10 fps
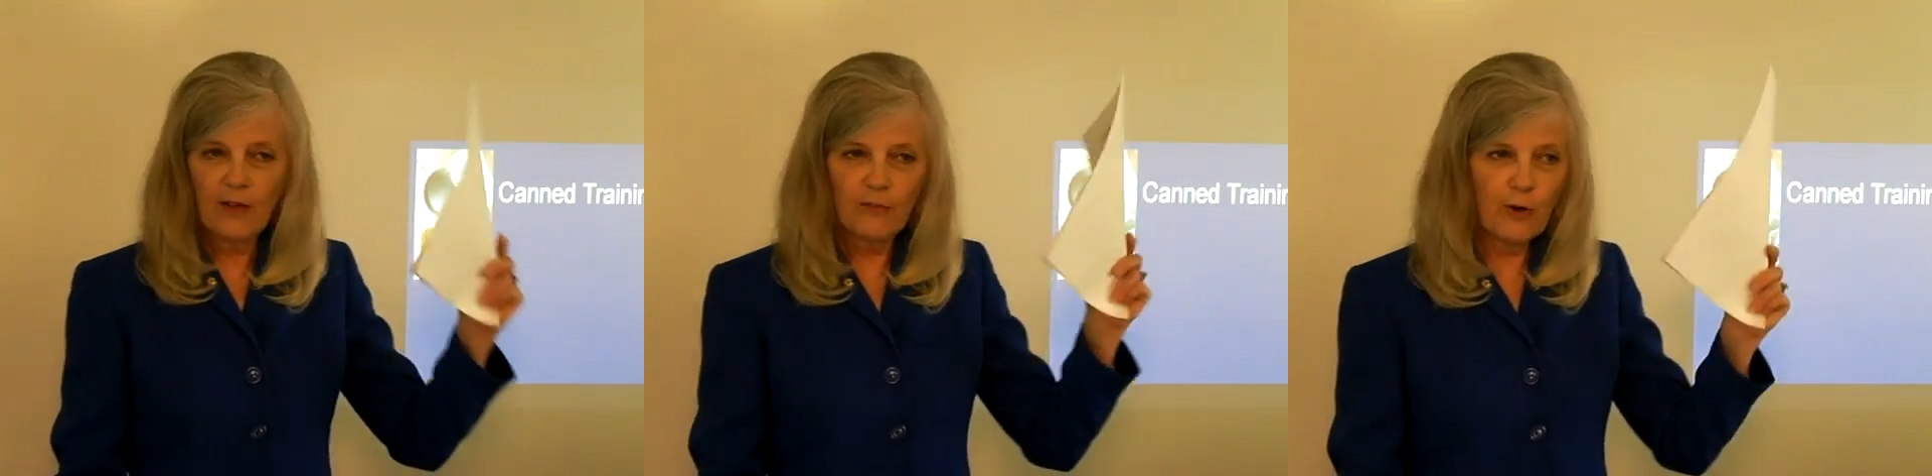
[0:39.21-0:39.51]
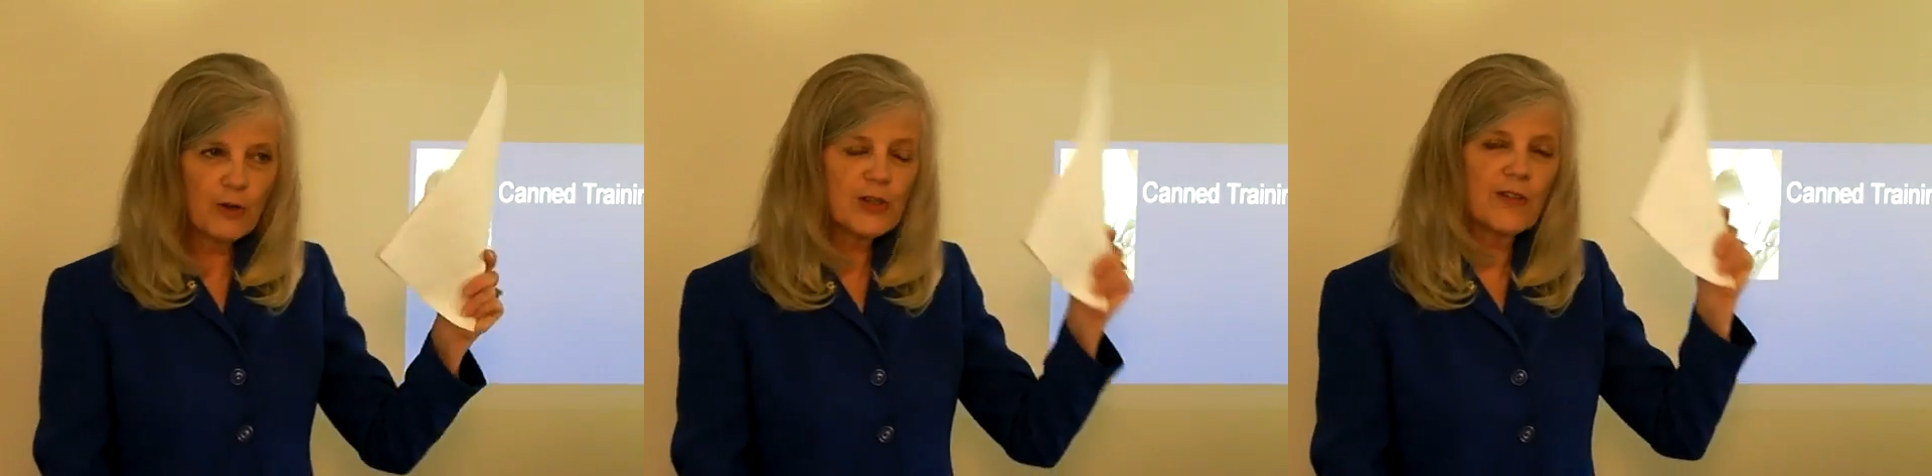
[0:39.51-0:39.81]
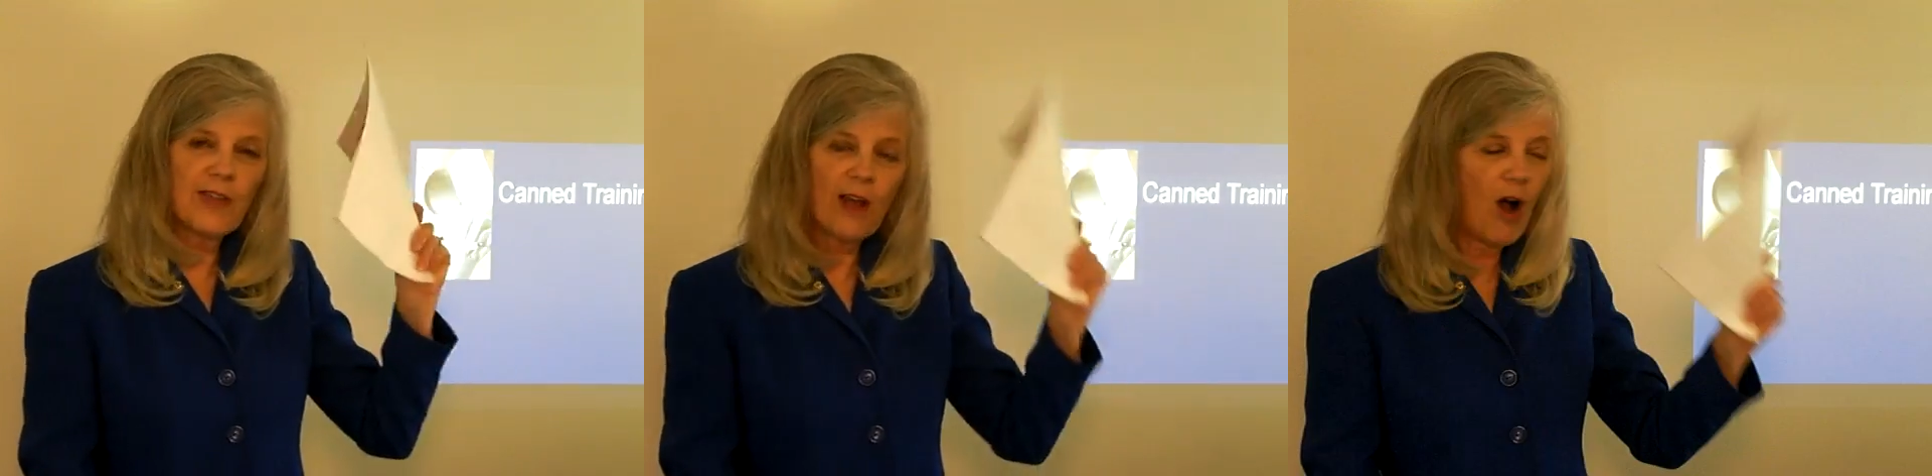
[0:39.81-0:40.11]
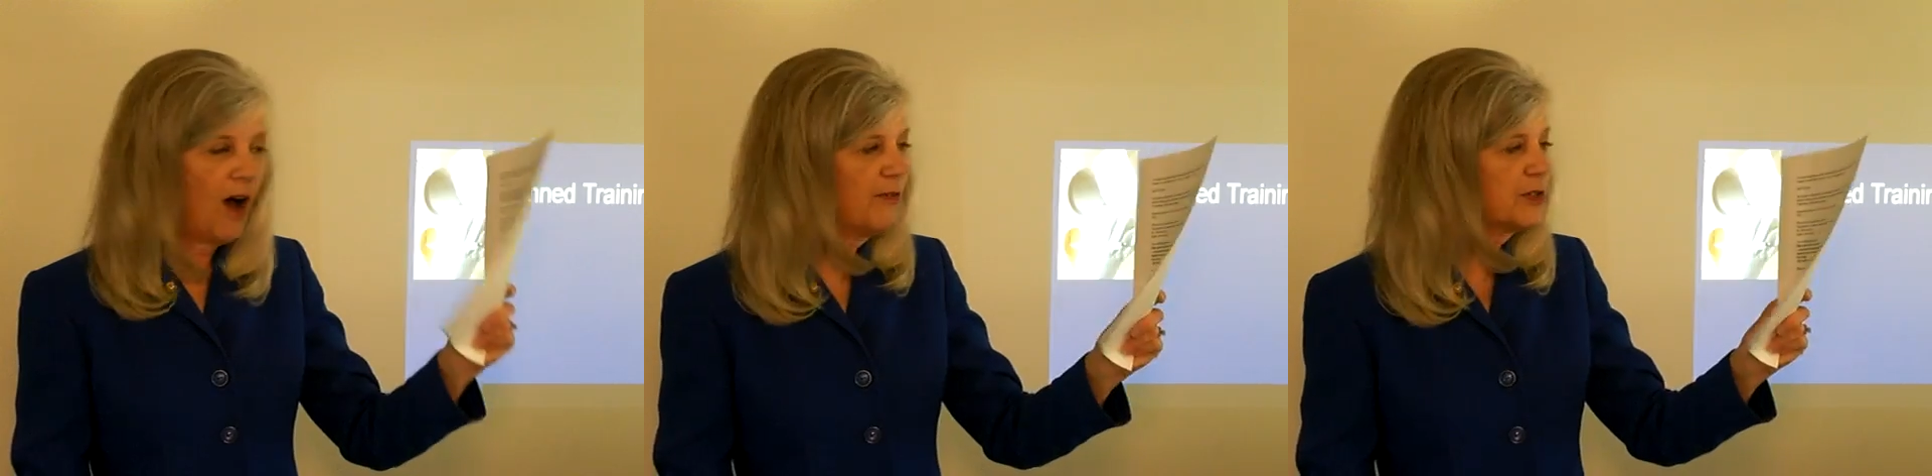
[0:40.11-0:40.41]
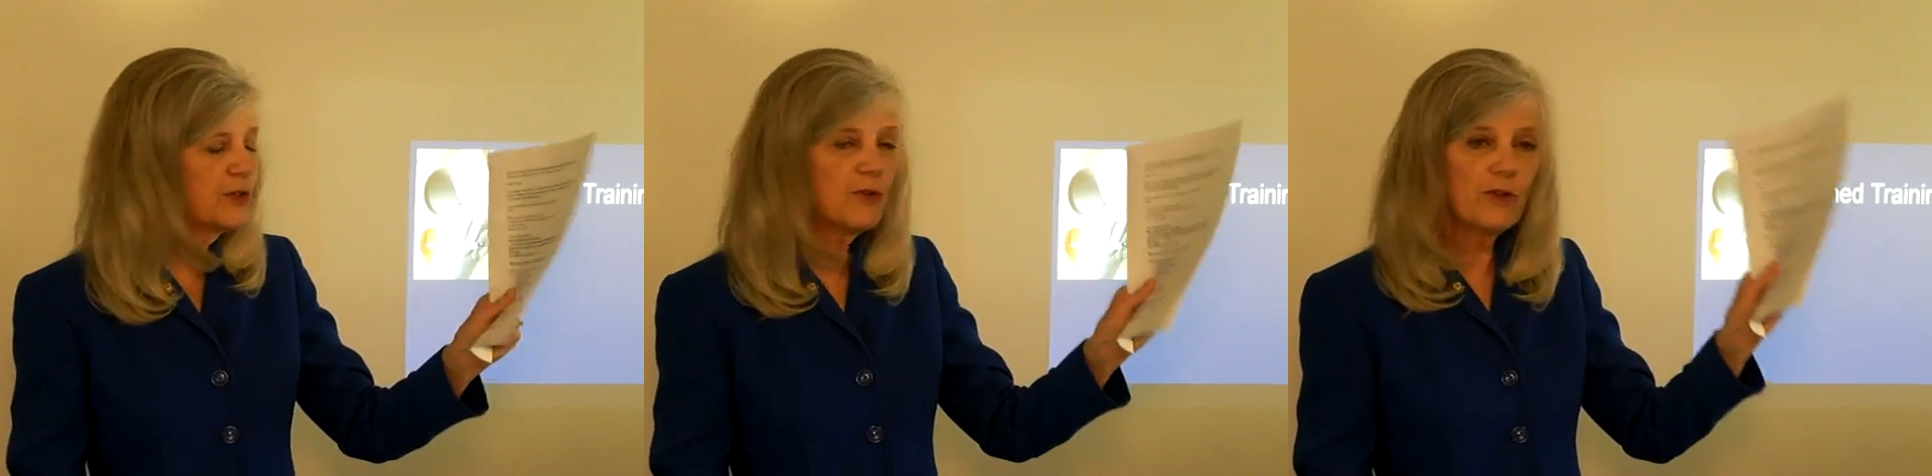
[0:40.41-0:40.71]
First, the
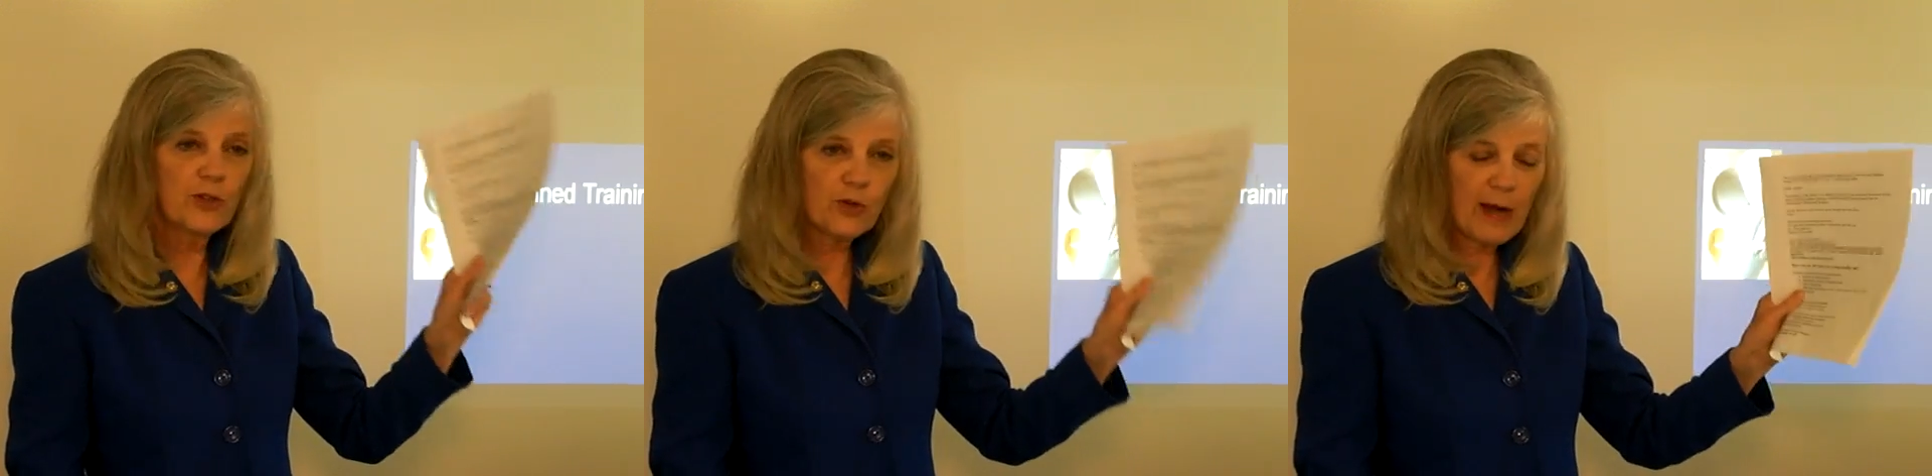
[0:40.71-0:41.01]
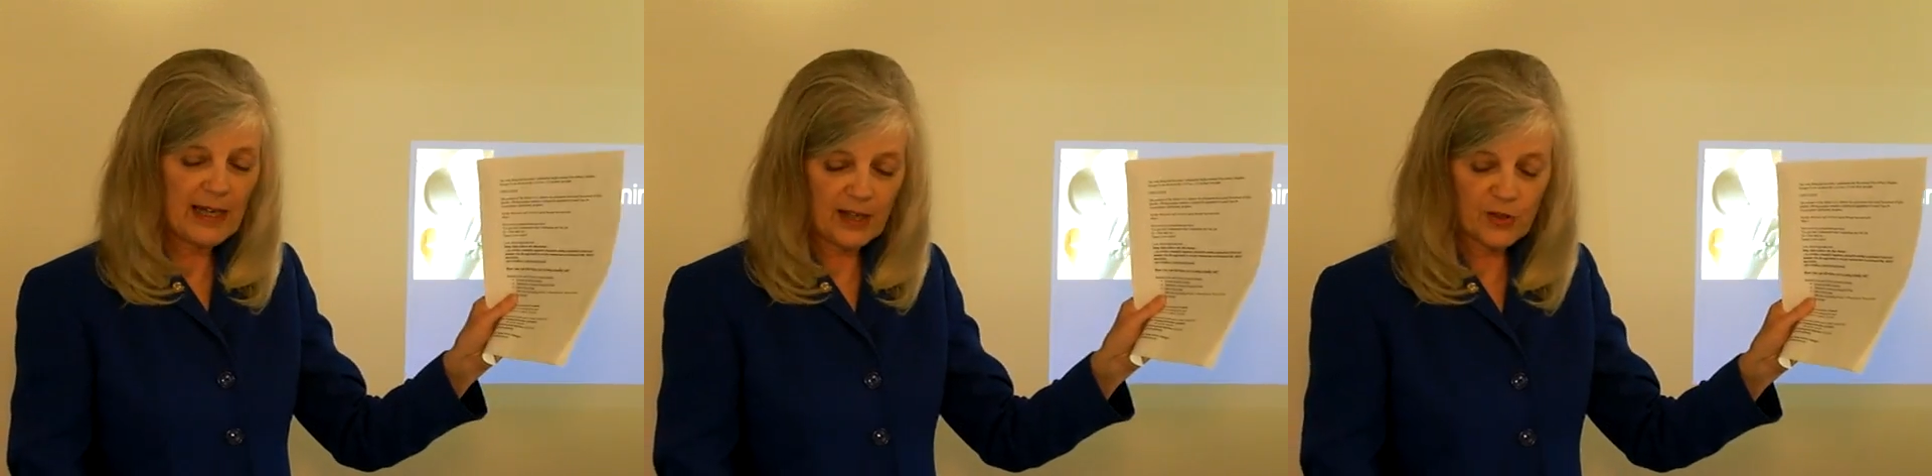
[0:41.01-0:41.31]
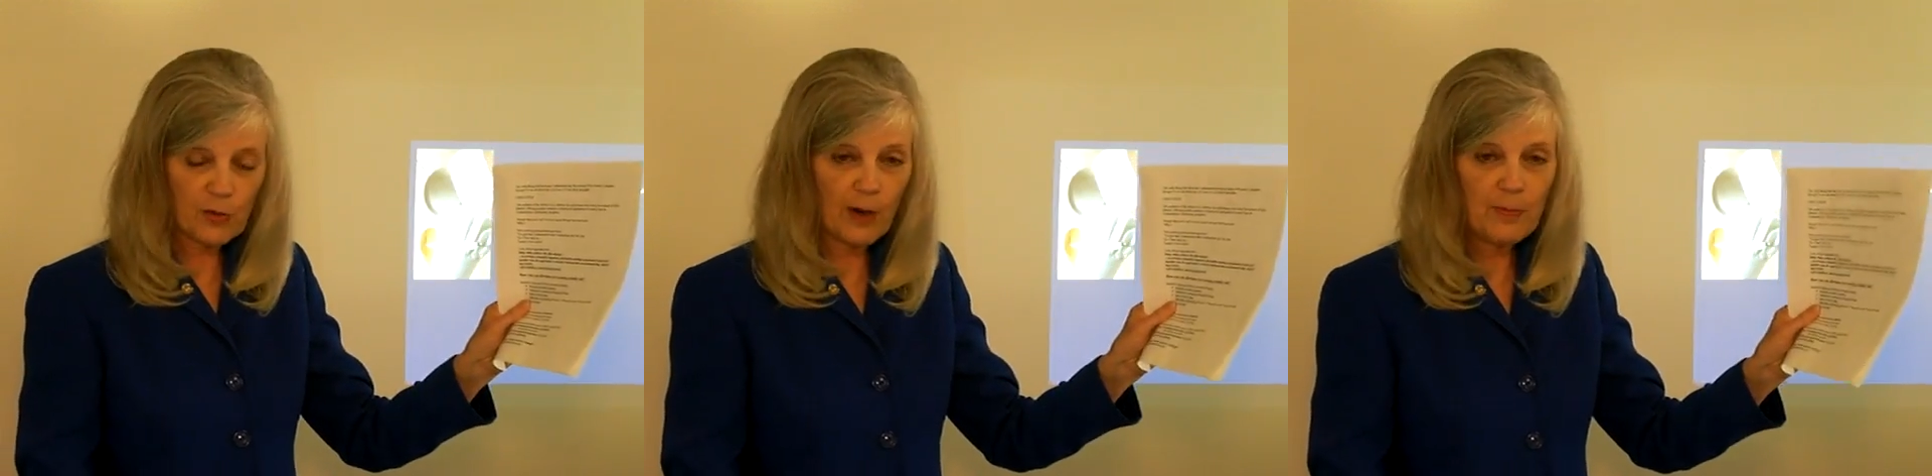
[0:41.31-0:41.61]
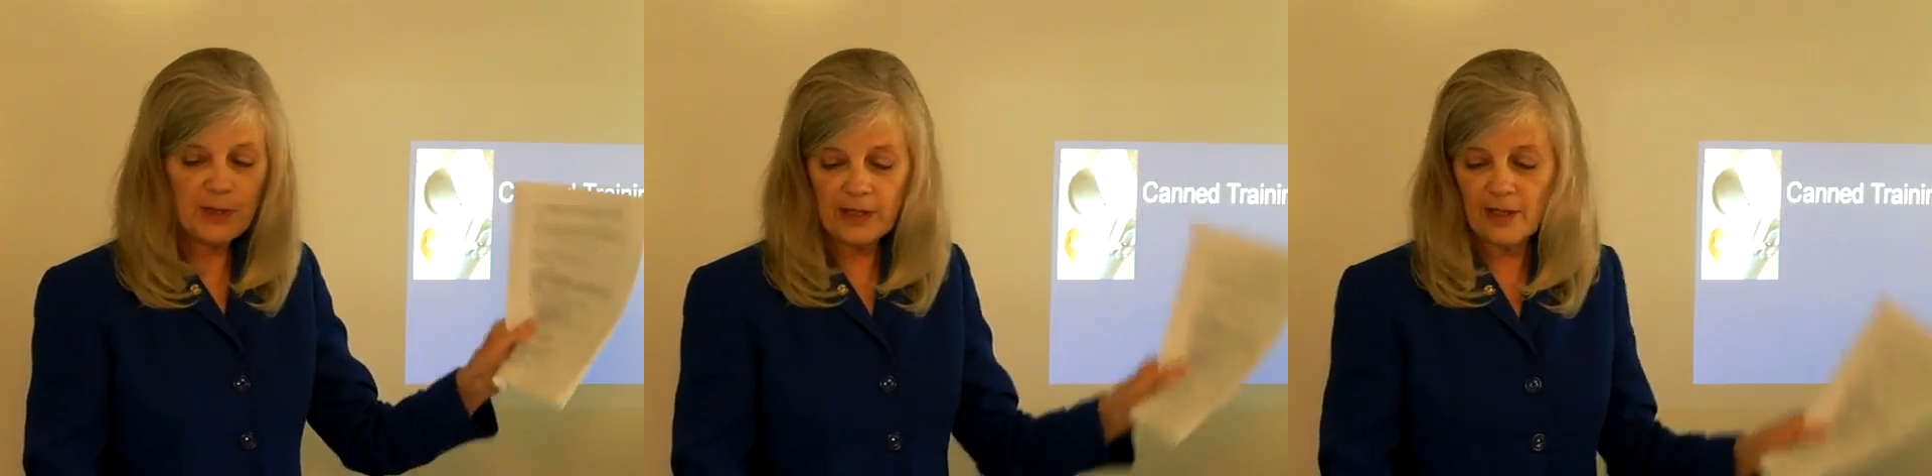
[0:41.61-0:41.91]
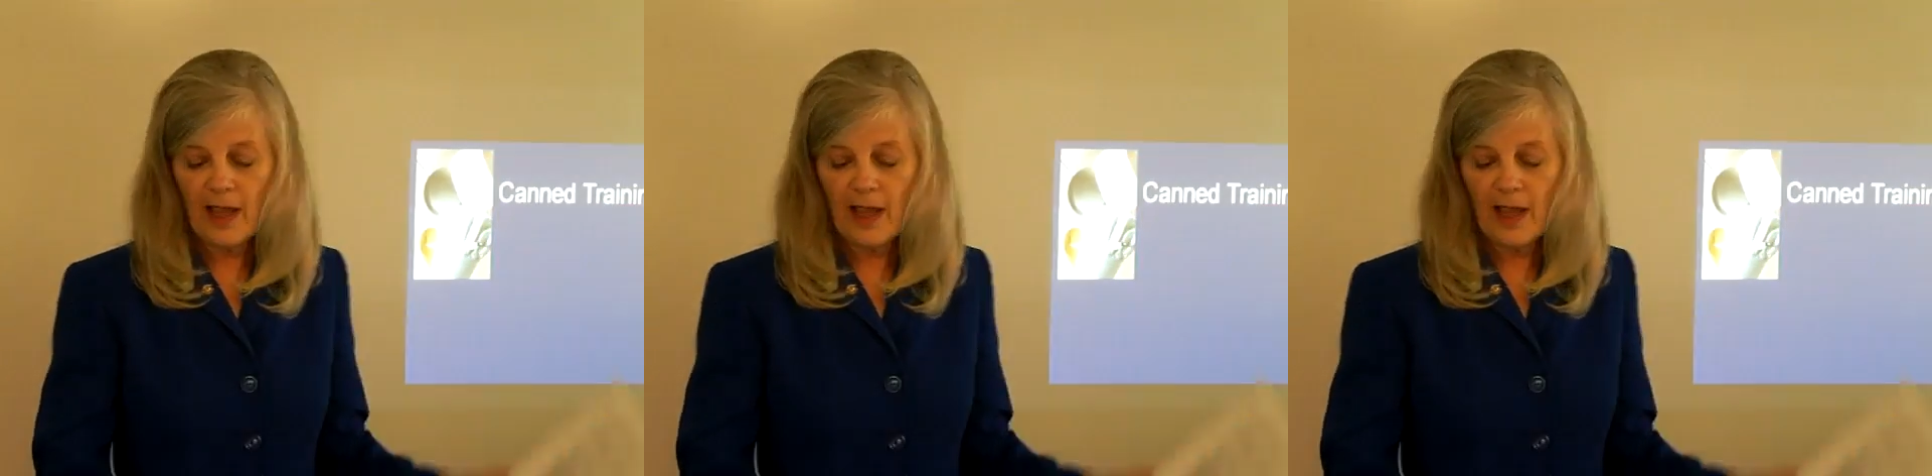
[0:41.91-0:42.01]
officer training script,